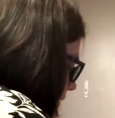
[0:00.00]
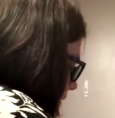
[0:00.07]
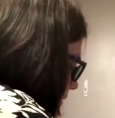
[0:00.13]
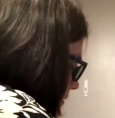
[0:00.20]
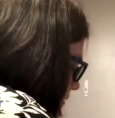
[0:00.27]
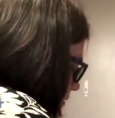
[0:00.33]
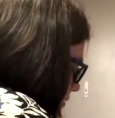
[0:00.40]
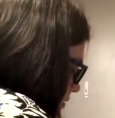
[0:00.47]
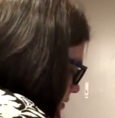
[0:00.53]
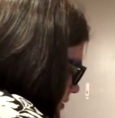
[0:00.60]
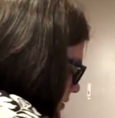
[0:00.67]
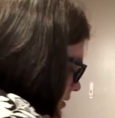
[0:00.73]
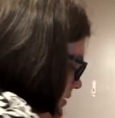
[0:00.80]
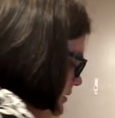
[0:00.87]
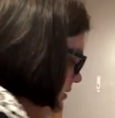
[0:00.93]
here.
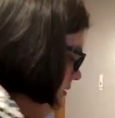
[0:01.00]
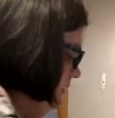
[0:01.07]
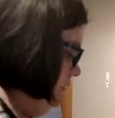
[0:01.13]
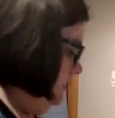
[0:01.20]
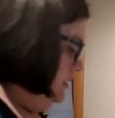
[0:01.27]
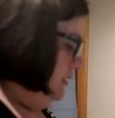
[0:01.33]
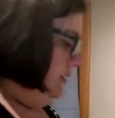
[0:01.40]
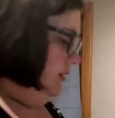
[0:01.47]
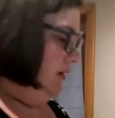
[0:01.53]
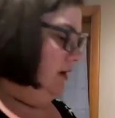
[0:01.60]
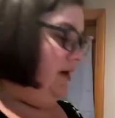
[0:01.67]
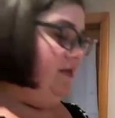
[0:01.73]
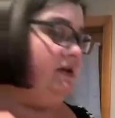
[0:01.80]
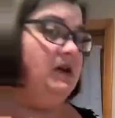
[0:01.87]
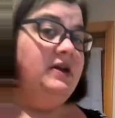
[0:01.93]

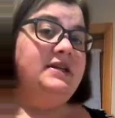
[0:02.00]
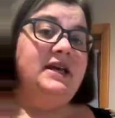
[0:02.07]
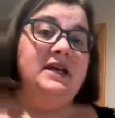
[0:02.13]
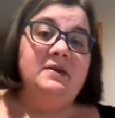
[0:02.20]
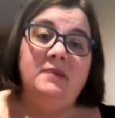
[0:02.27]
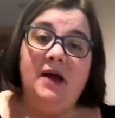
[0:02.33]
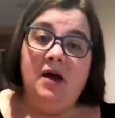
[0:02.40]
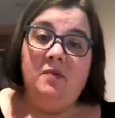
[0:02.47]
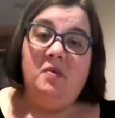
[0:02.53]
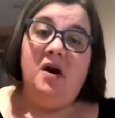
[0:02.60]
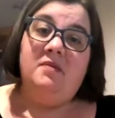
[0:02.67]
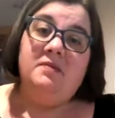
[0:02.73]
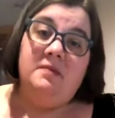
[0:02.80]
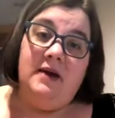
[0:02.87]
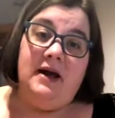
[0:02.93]
And then I take them out,
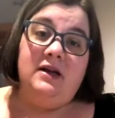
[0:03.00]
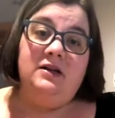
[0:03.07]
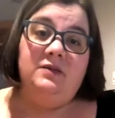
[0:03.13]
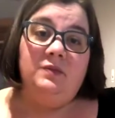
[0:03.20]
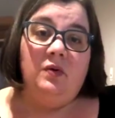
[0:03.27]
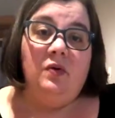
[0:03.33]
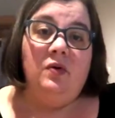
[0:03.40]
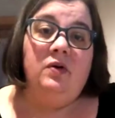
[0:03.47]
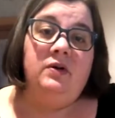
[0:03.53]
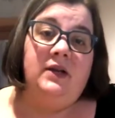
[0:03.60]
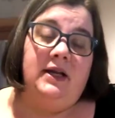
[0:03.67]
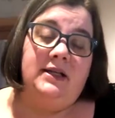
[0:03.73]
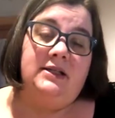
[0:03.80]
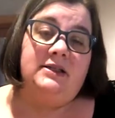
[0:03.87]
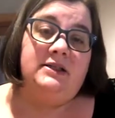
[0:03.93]
pop them out of the mold,
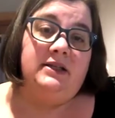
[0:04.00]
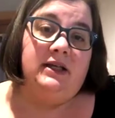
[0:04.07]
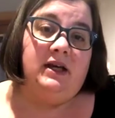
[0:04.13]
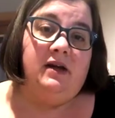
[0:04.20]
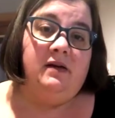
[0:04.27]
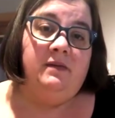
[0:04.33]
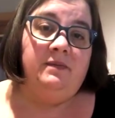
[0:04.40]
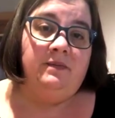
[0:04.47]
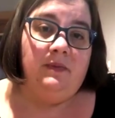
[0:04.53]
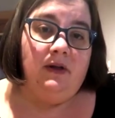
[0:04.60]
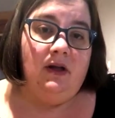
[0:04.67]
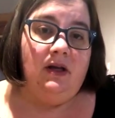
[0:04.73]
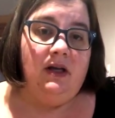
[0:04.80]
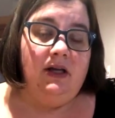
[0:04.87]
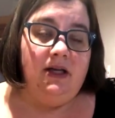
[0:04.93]
and stick them
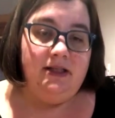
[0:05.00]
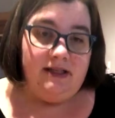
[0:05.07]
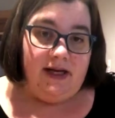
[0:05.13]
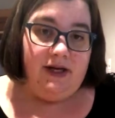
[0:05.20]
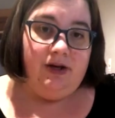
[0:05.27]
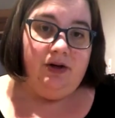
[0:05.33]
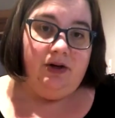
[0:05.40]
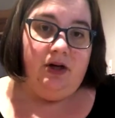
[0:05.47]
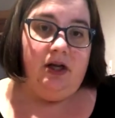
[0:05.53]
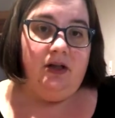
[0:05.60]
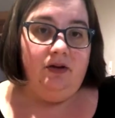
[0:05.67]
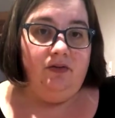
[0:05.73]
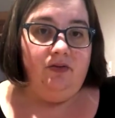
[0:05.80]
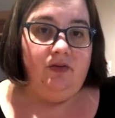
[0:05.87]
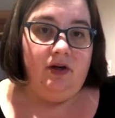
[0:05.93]
in a container in
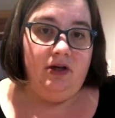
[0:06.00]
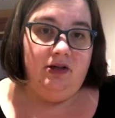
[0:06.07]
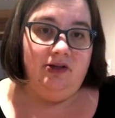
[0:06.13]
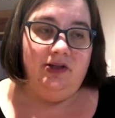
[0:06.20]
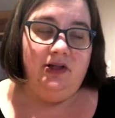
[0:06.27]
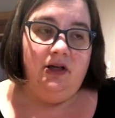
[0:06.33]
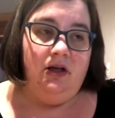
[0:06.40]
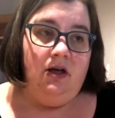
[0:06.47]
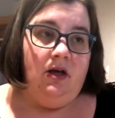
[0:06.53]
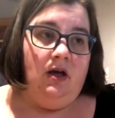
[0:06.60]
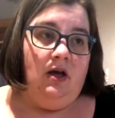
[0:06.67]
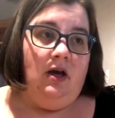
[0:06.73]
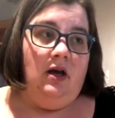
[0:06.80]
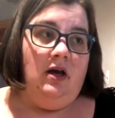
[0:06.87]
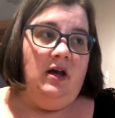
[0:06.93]
the fridge.
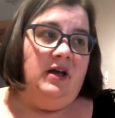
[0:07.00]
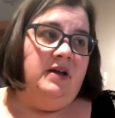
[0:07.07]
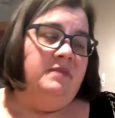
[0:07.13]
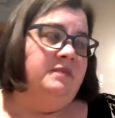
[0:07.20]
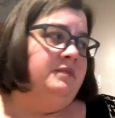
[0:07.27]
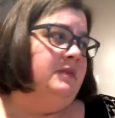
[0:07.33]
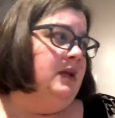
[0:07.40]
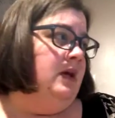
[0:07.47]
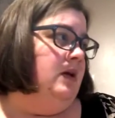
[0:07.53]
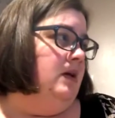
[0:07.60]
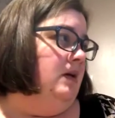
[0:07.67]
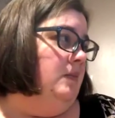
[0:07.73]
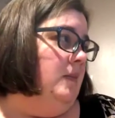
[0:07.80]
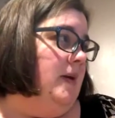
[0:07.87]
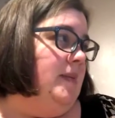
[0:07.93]

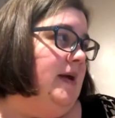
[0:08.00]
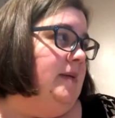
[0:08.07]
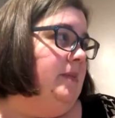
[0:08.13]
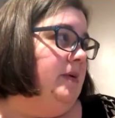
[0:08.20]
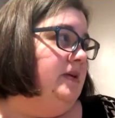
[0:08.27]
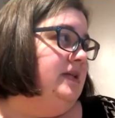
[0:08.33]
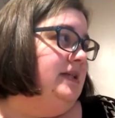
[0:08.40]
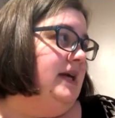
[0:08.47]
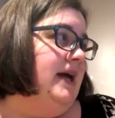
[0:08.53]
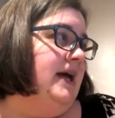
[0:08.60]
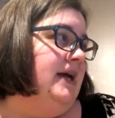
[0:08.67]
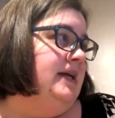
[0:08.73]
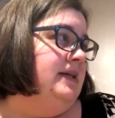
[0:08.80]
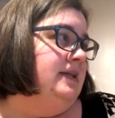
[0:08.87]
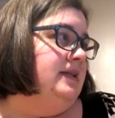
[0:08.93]
My paper
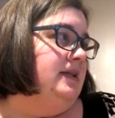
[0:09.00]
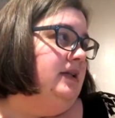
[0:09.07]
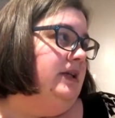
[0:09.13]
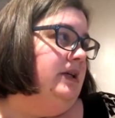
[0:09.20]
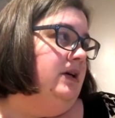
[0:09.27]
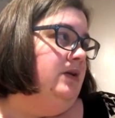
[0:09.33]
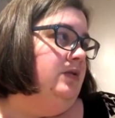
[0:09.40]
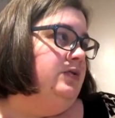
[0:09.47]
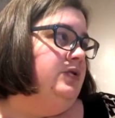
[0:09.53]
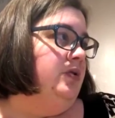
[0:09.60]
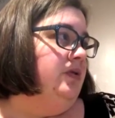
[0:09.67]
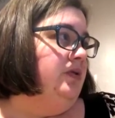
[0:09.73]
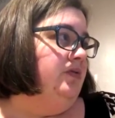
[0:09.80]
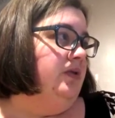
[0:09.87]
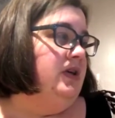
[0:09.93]
says, store
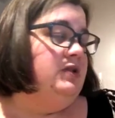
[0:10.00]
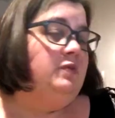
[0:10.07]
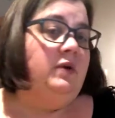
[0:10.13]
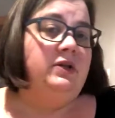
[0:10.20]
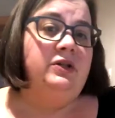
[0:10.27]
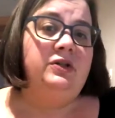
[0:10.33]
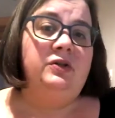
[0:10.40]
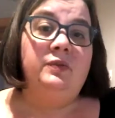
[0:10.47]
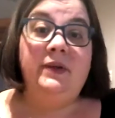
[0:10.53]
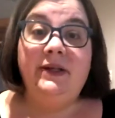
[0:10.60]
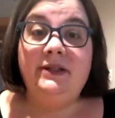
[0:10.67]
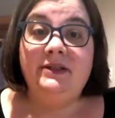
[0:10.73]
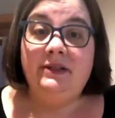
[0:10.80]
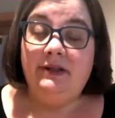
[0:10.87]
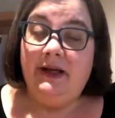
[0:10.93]
in the fridge 1 to 2
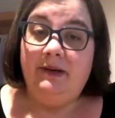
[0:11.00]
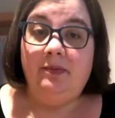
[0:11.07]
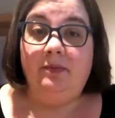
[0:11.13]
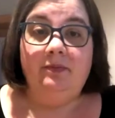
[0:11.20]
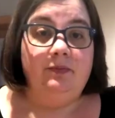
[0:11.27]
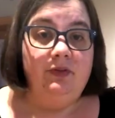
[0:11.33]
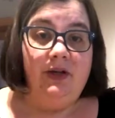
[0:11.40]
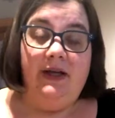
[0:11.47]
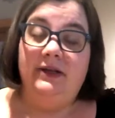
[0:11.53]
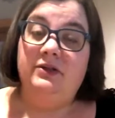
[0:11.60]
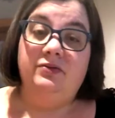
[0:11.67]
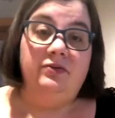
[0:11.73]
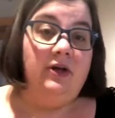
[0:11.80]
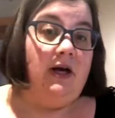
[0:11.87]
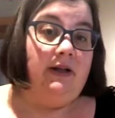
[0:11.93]
weeks. They do
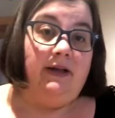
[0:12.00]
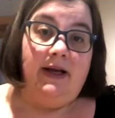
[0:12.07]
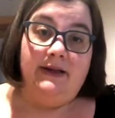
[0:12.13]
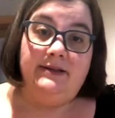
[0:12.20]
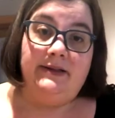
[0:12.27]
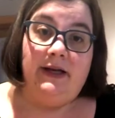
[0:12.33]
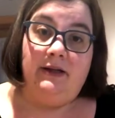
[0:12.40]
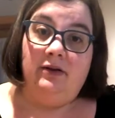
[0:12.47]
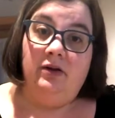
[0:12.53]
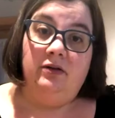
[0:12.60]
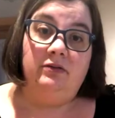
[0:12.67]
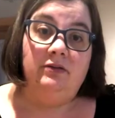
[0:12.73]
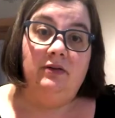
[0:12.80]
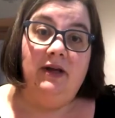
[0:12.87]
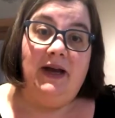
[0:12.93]
not last that long.
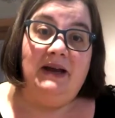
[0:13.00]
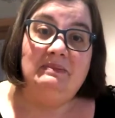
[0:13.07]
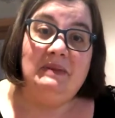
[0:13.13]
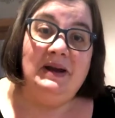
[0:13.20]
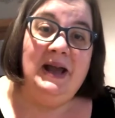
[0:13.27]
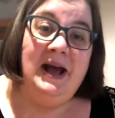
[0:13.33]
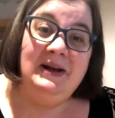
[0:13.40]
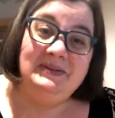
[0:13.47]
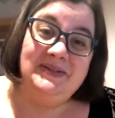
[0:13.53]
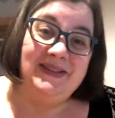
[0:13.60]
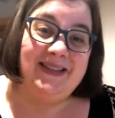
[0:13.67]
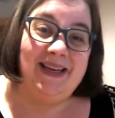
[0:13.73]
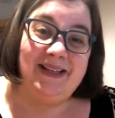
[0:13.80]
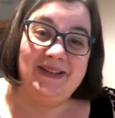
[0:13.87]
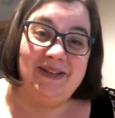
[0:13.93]
At my house,
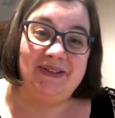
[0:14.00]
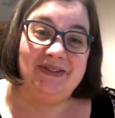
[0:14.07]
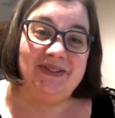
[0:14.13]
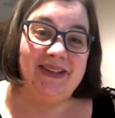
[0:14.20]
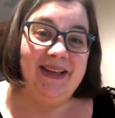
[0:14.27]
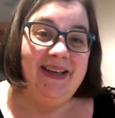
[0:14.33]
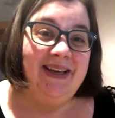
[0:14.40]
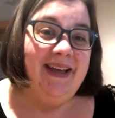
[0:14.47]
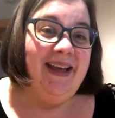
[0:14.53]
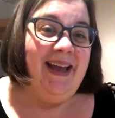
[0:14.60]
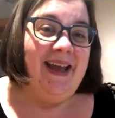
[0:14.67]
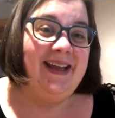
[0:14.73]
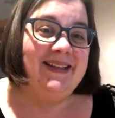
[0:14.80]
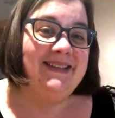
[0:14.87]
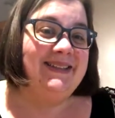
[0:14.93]
they don't.
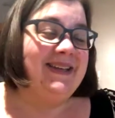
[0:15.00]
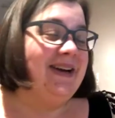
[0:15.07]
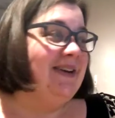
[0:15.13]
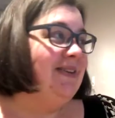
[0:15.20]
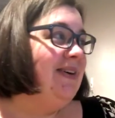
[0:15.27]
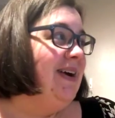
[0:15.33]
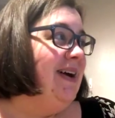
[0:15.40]
And so,